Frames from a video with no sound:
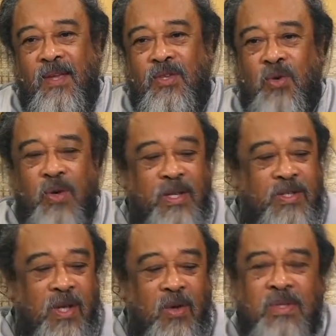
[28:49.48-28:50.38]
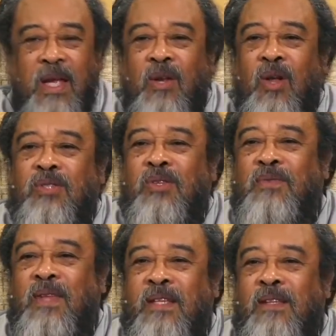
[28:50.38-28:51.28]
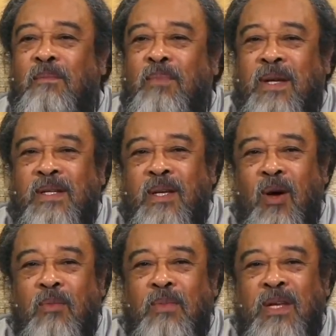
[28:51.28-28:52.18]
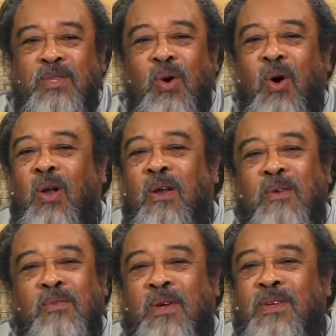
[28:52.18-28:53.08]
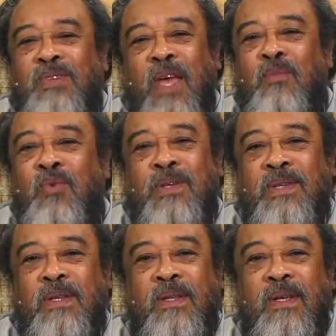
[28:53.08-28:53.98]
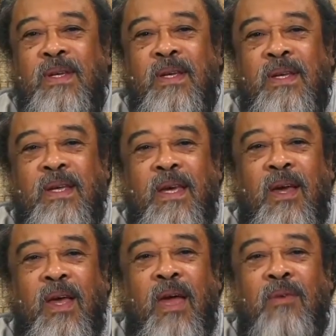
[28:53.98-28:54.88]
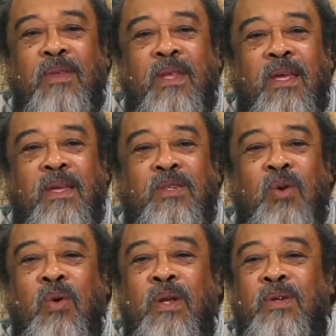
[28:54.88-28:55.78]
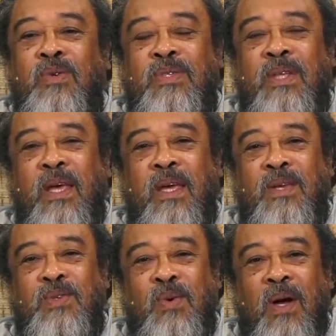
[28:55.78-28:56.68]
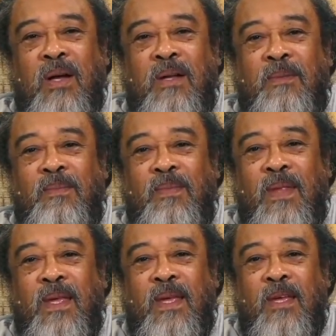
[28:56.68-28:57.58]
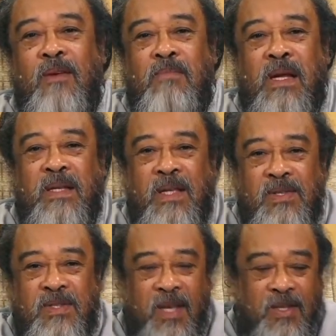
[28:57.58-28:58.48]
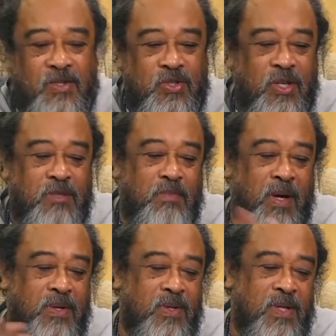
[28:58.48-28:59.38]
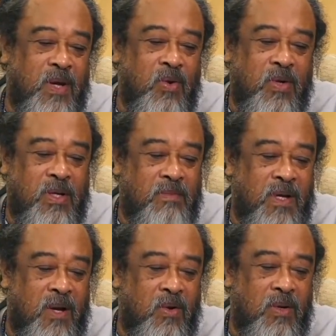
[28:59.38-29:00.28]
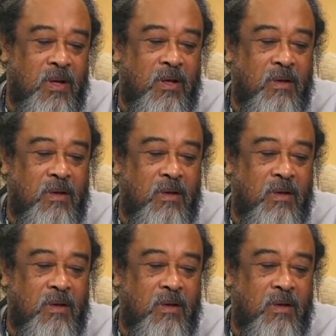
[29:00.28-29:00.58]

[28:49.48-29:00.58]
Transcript: So it sounds like lots of things I'm pointing out, but it's all for the same reason. Everything is only to stay as you are. But these things, just pointers, I wrote them down,